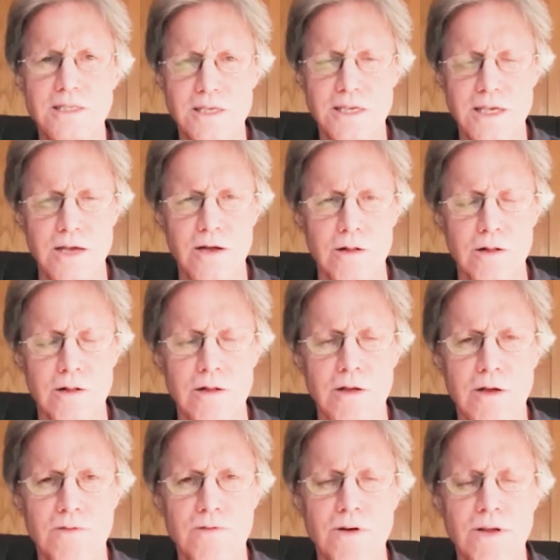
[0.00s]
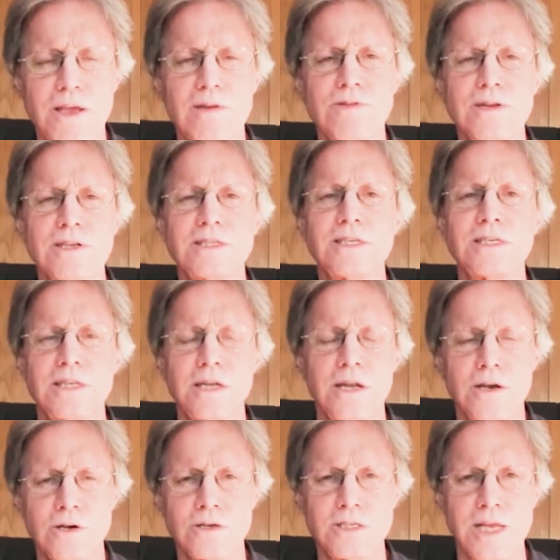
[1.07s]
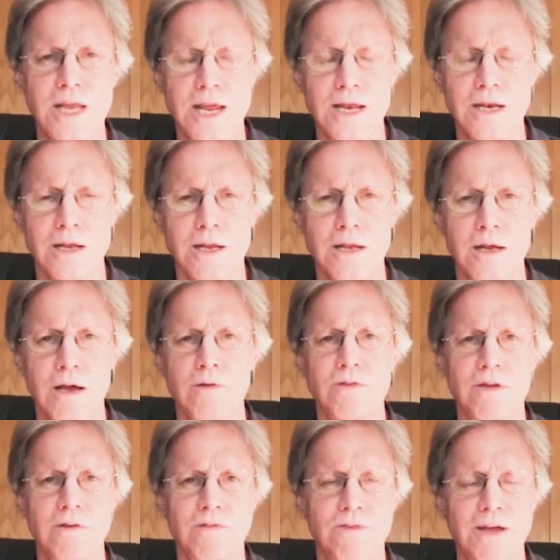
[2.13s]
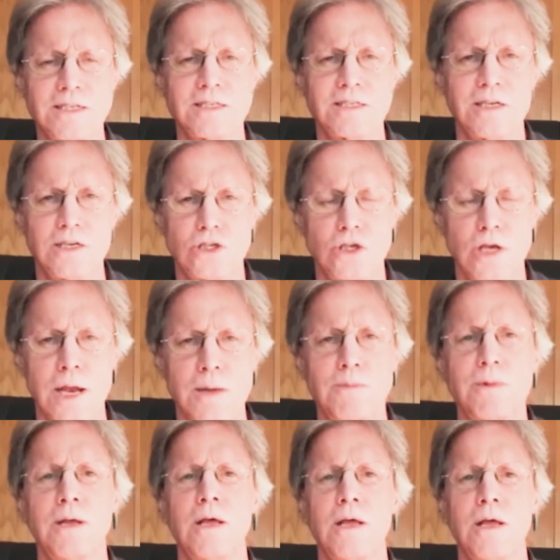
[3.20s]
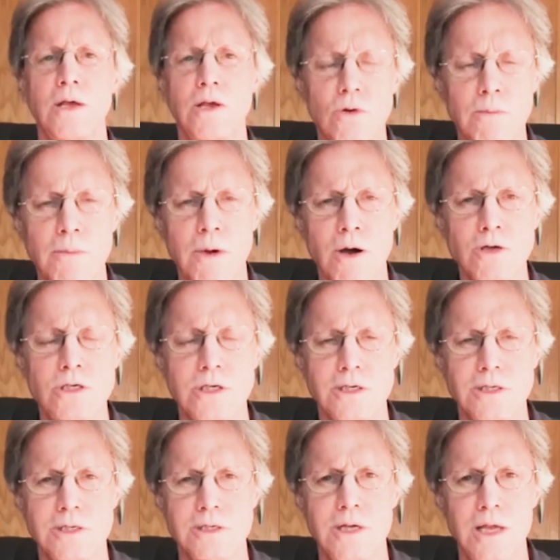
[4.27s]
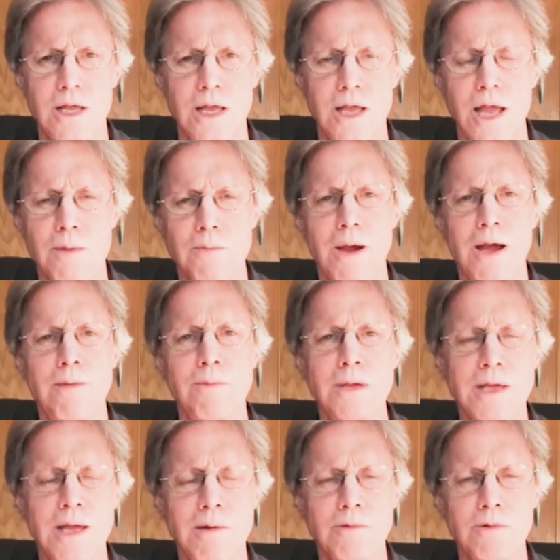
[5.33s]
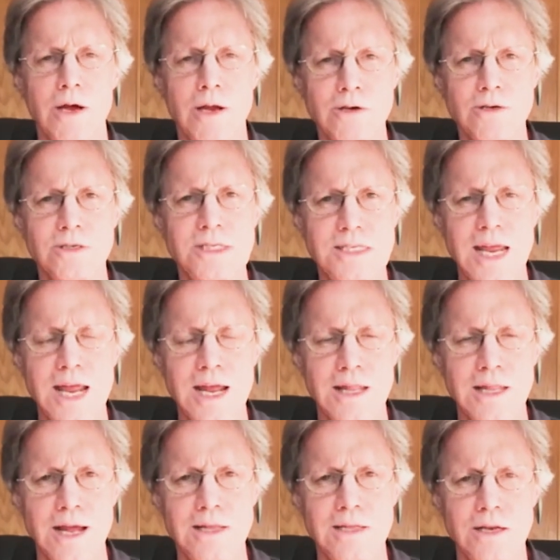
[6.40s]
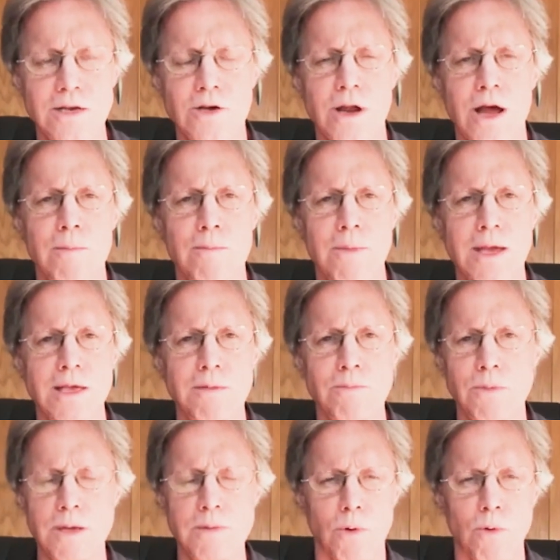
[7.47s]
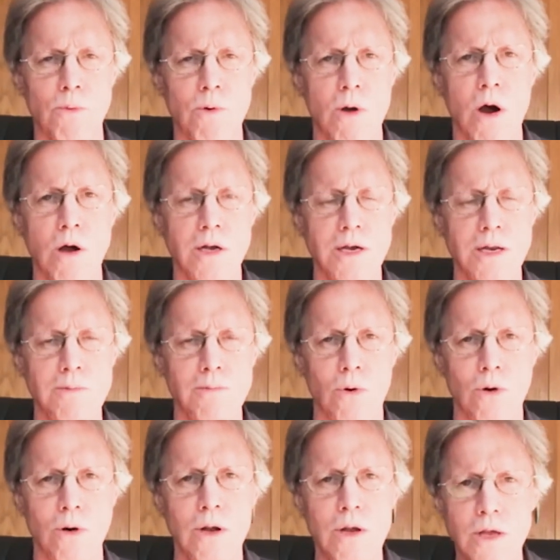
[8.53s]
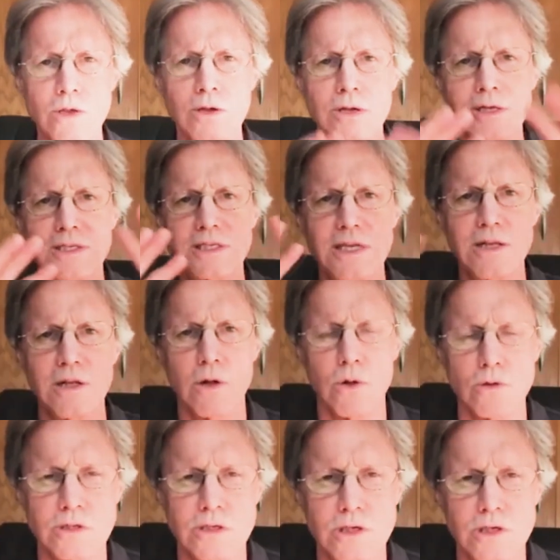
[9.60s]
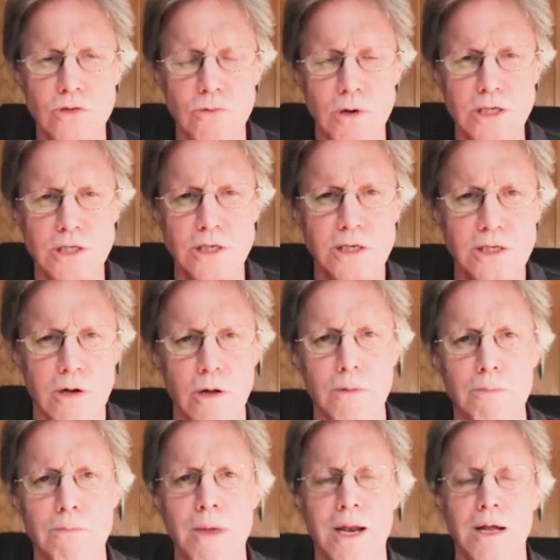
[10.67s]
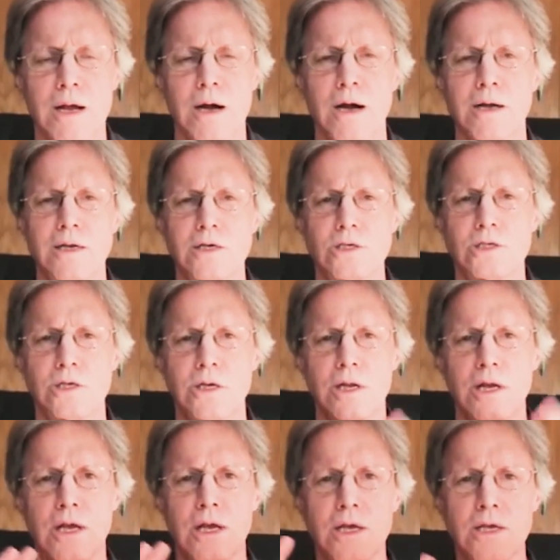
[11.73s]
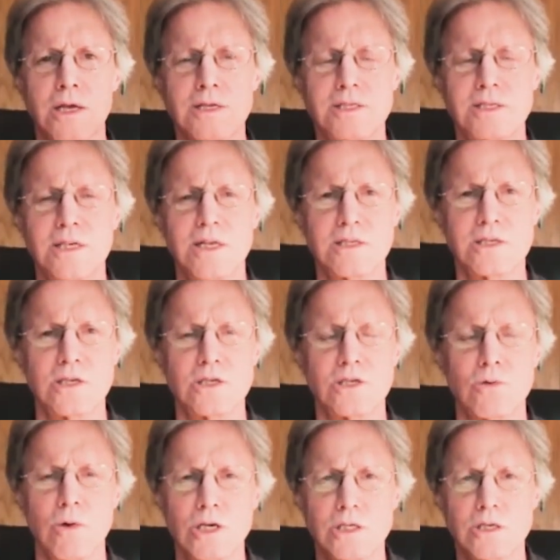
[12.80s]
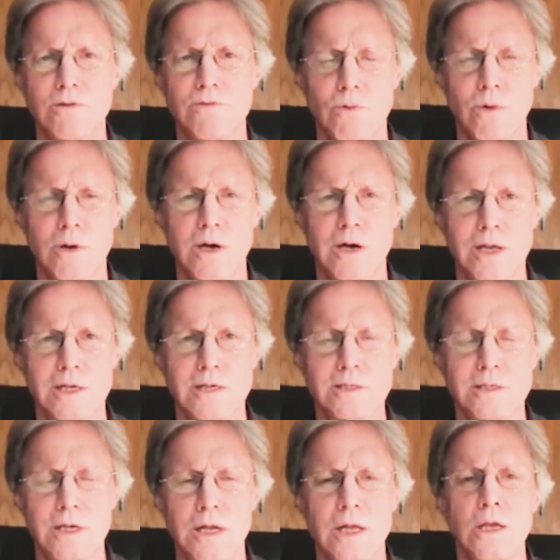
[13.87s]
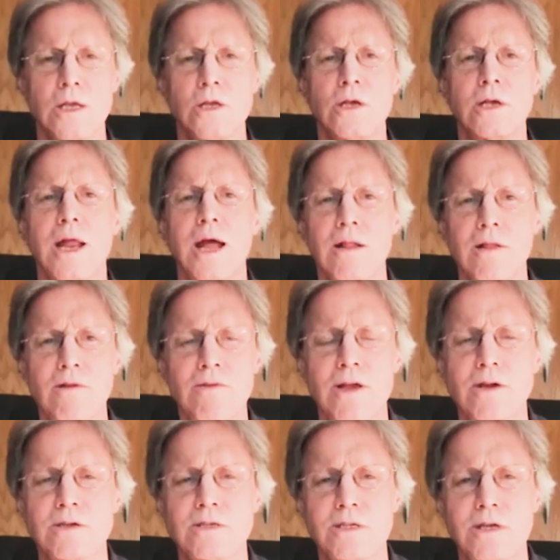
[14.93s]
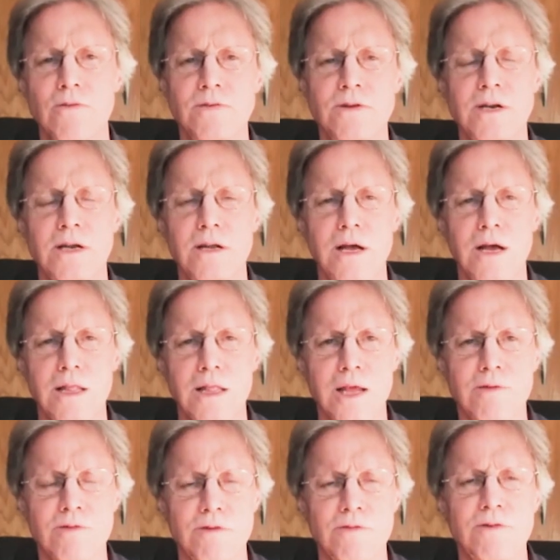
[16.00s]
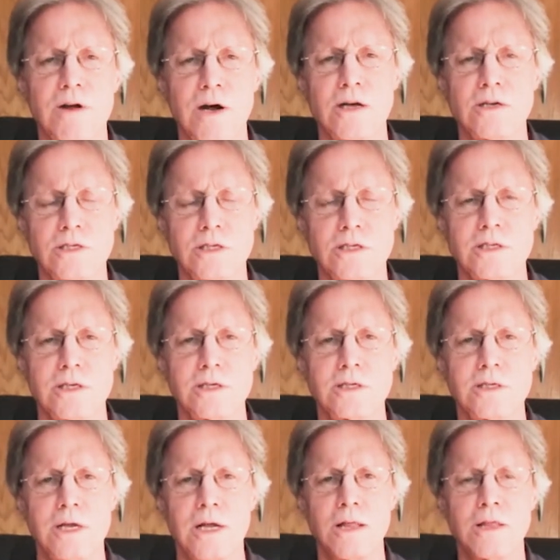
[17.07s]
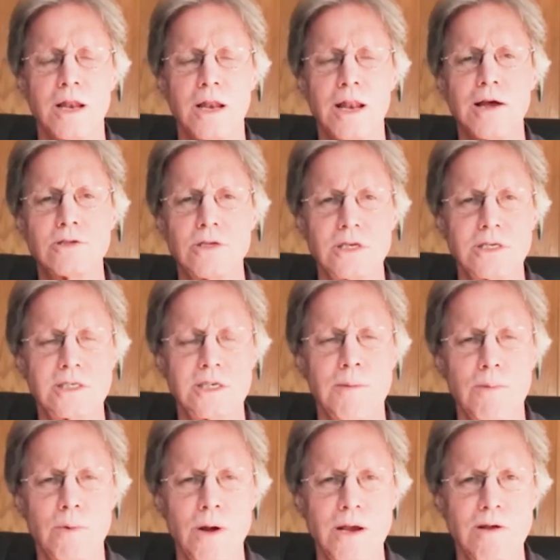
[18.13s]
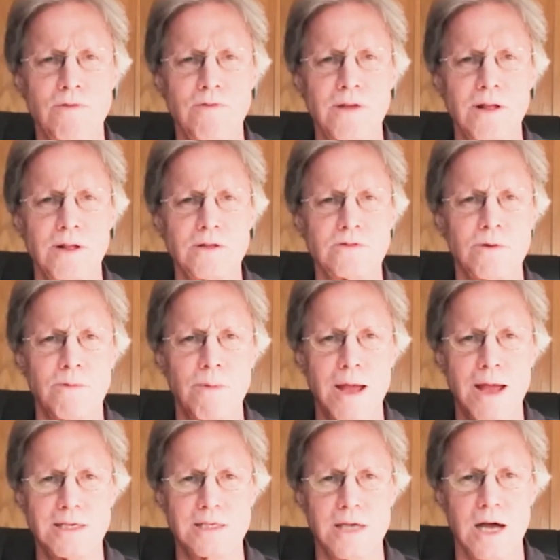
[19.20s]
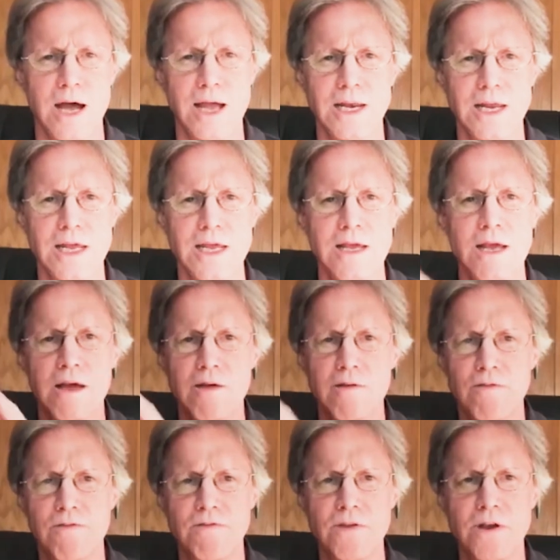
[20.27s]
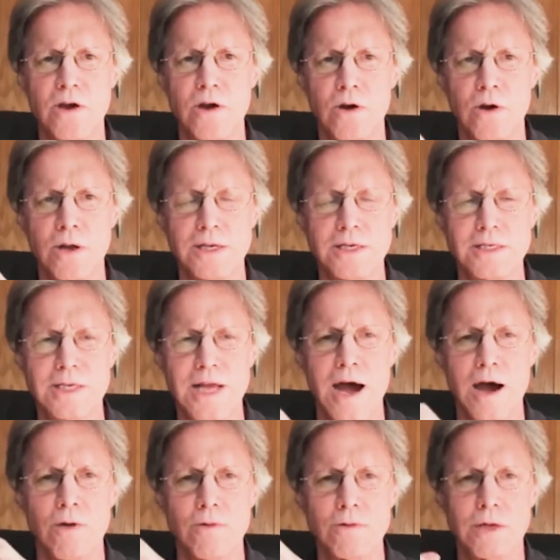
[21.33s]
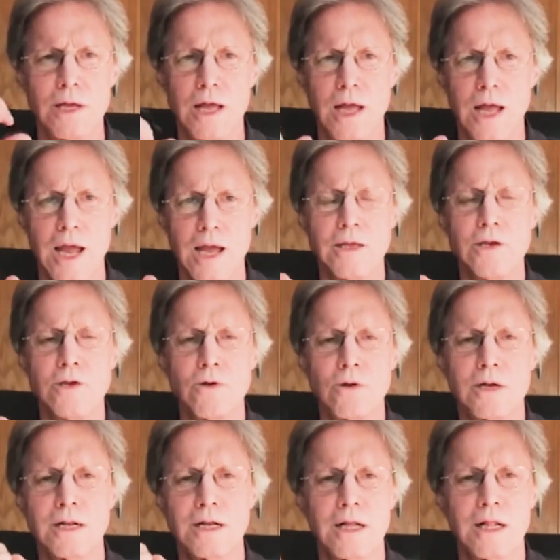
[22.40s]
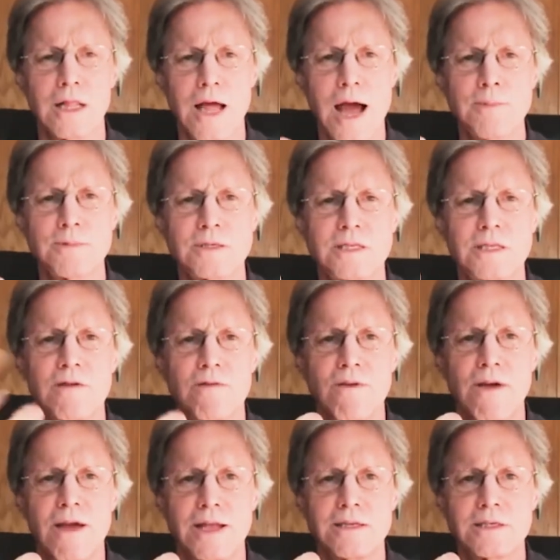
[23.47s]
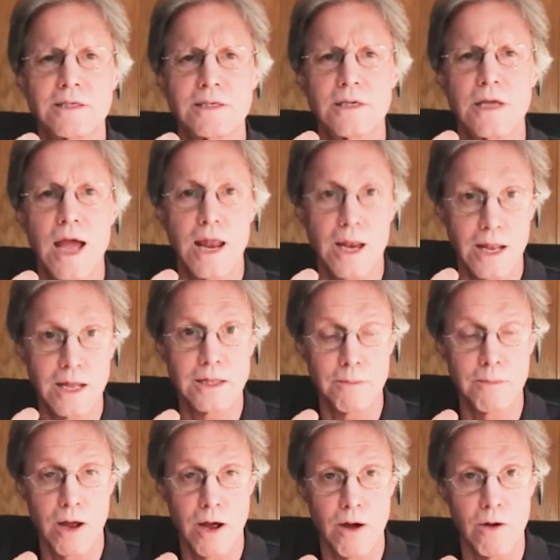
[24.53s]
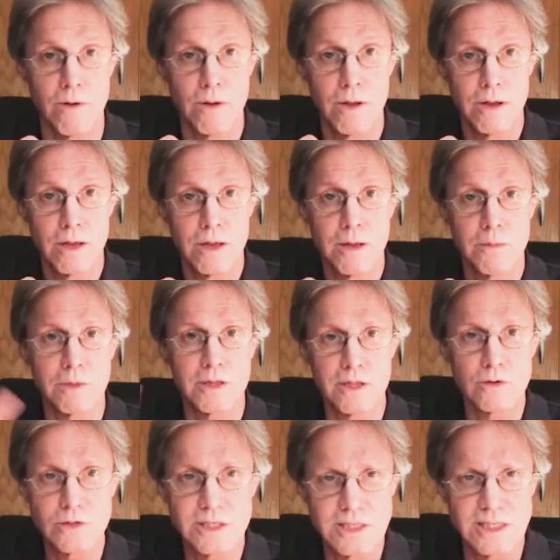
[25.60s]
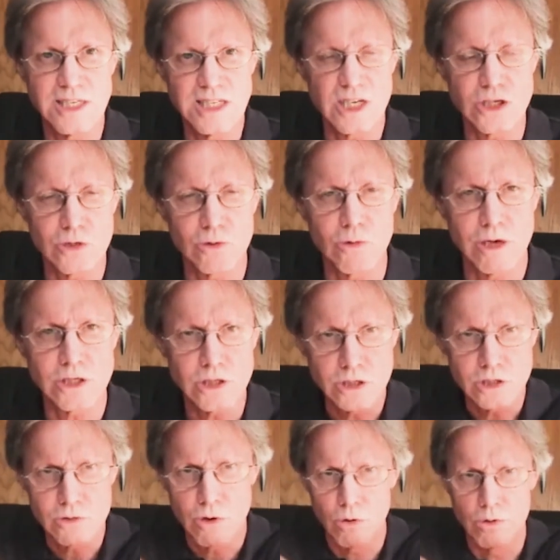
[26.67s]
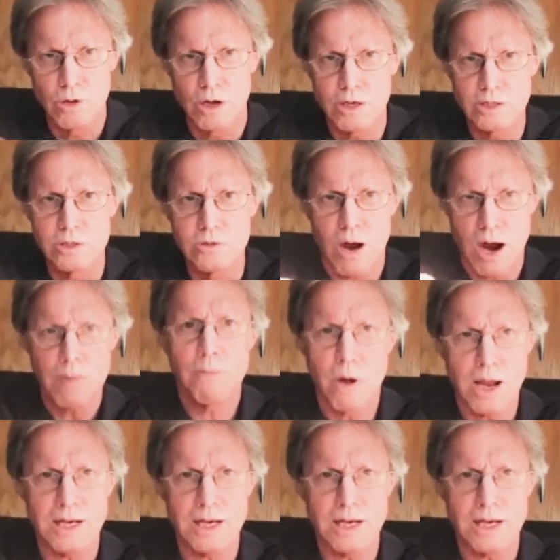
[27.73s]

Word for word: is a skill. Forgiveness is an understanding of the events that shaped your emotions. And by being able to understand that, then you're not making people wrong anymore you can see the whole situation. It's called metacognition. You can see the situation for what it is. You can elevate yourself into a level of consciousness that allows you to separate your feelings from anxiety, fear, and doubt. And then you can collapse the events and let them go. But those these situations you hold on to,